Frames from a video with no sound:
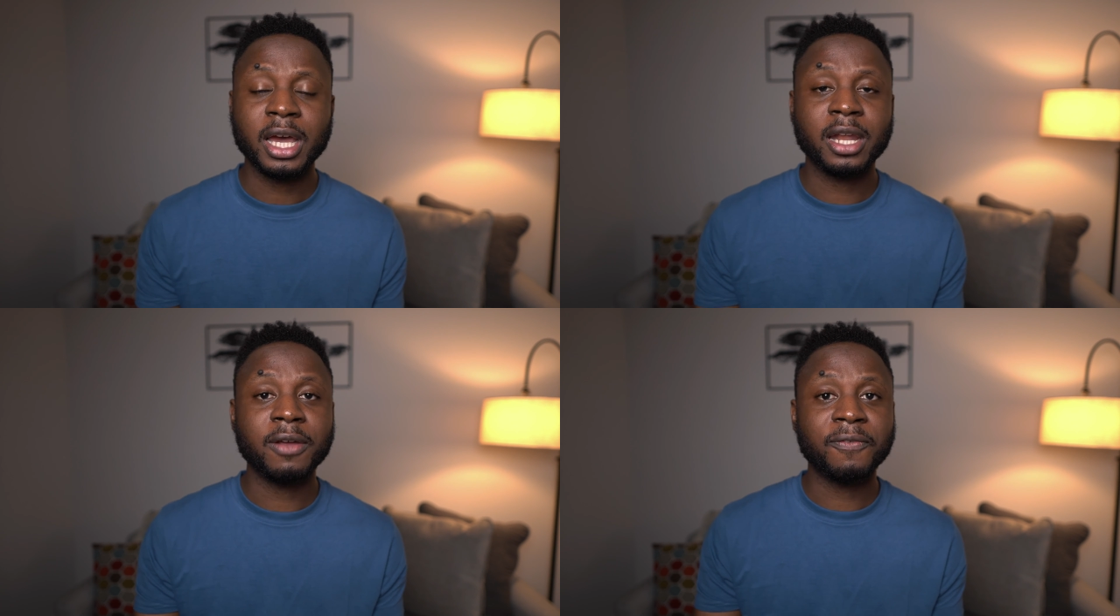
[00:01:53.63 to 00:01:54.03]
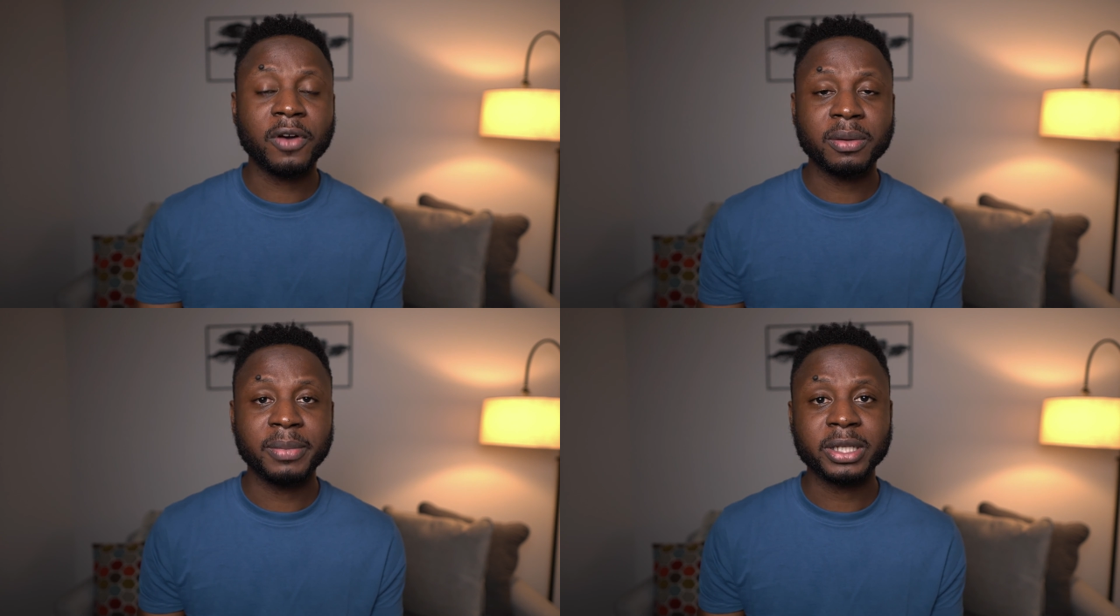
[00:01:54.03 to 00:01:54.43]
And the
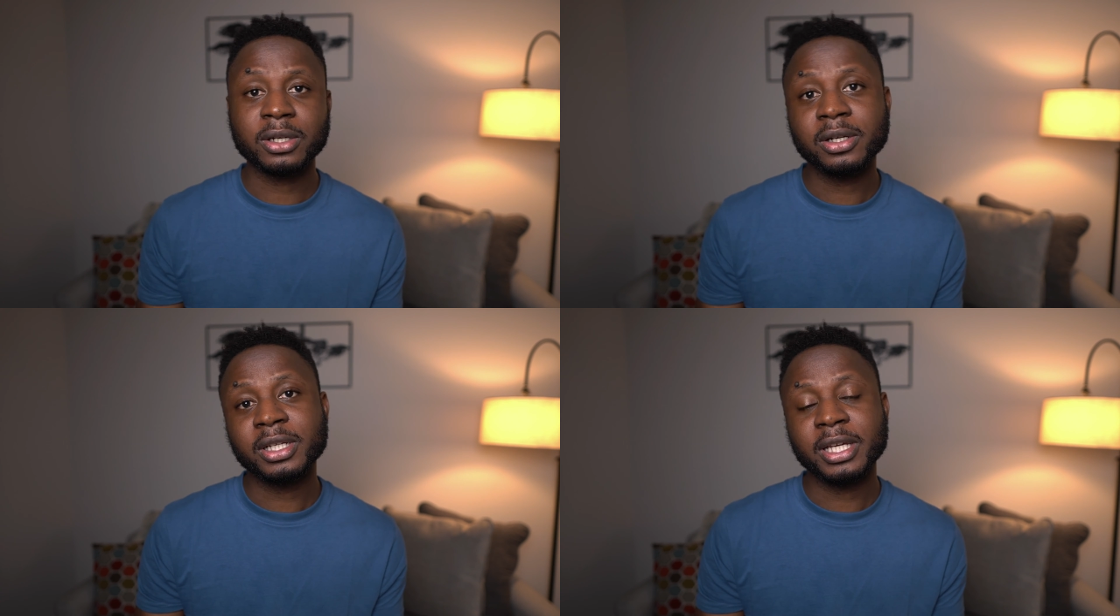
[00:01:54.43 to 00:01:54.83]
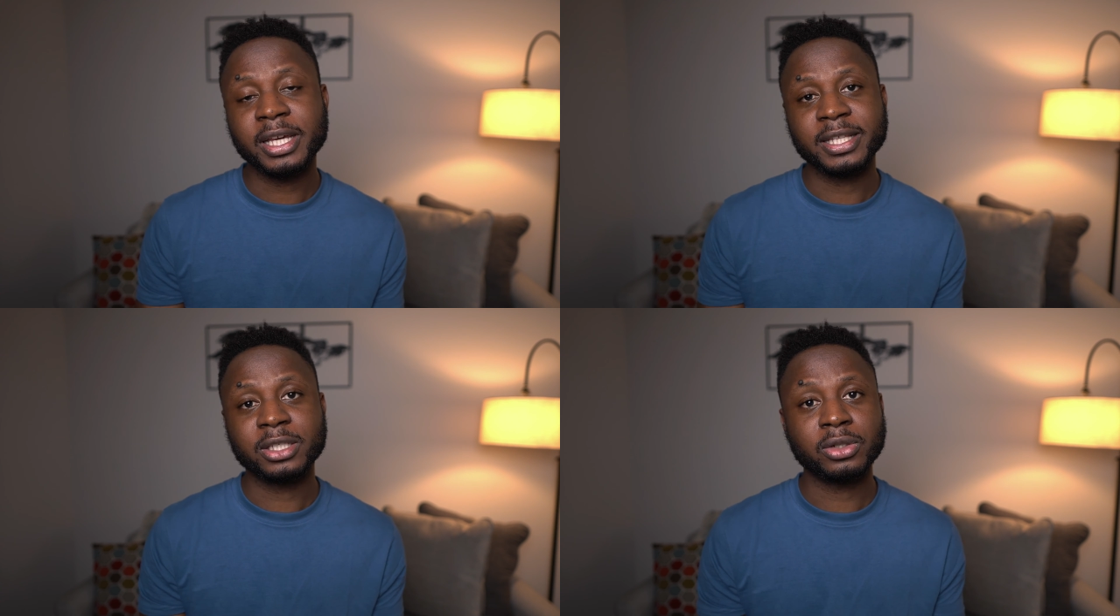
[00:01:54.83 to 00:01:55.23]
fourth method
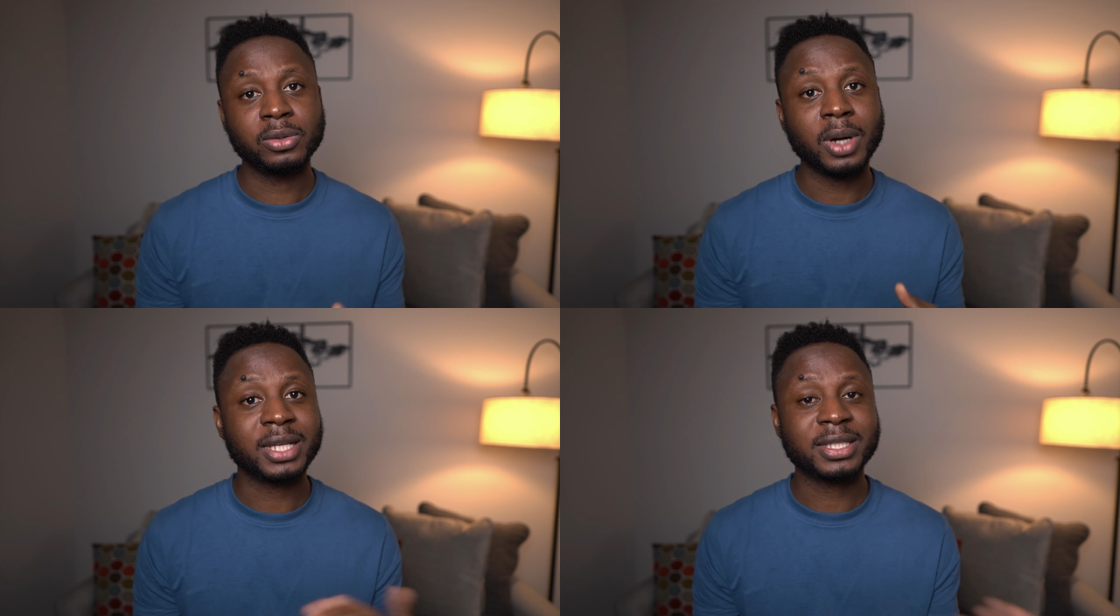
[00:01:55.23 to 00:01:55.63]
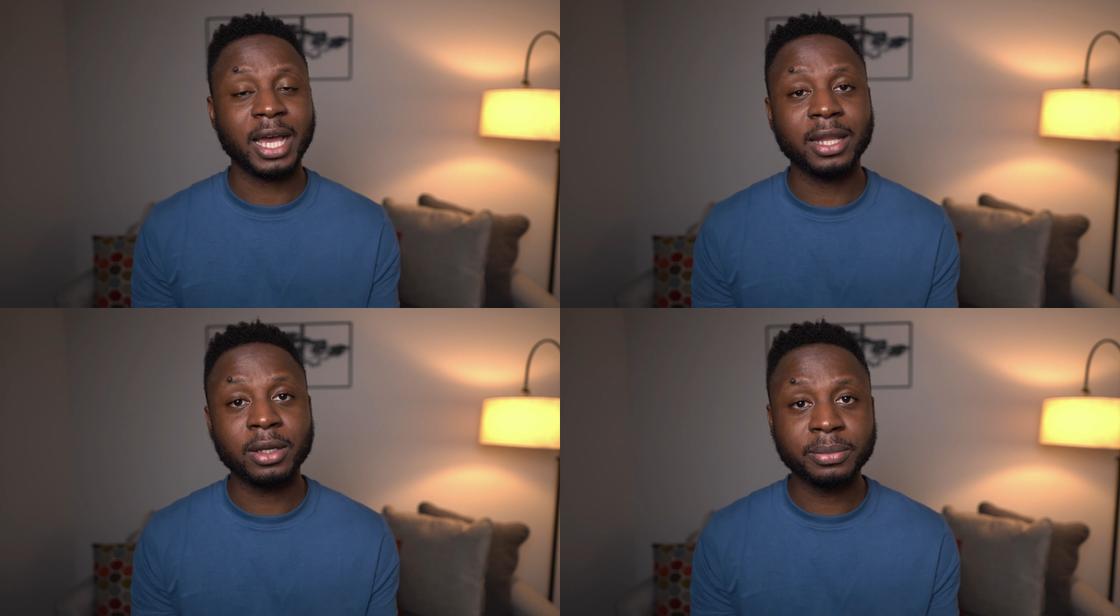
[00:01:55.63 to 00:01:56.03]
is through
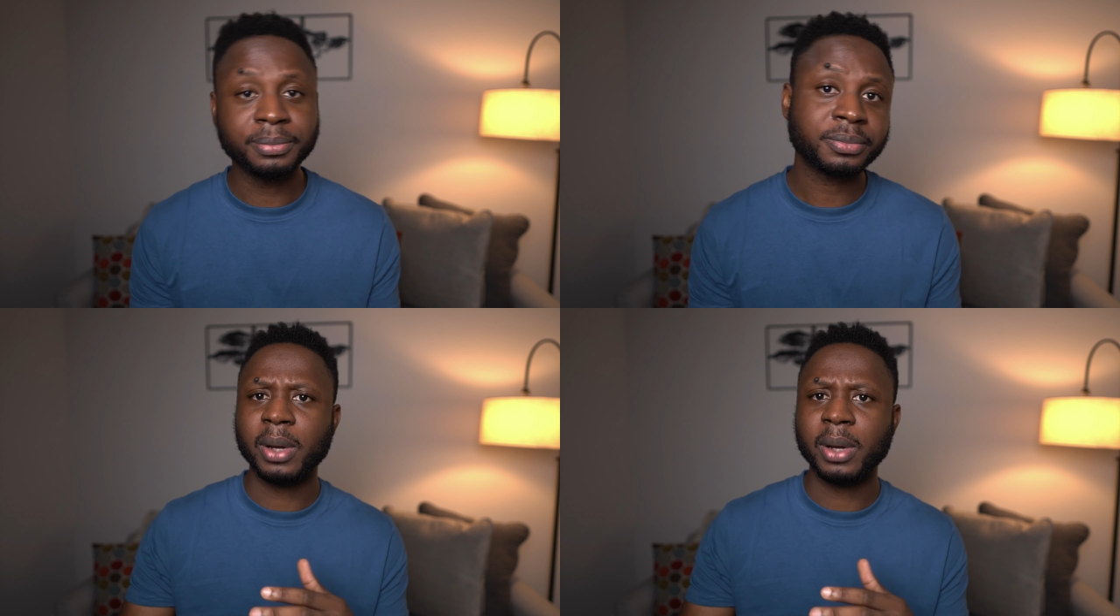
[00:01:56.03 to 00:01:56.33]
asylum.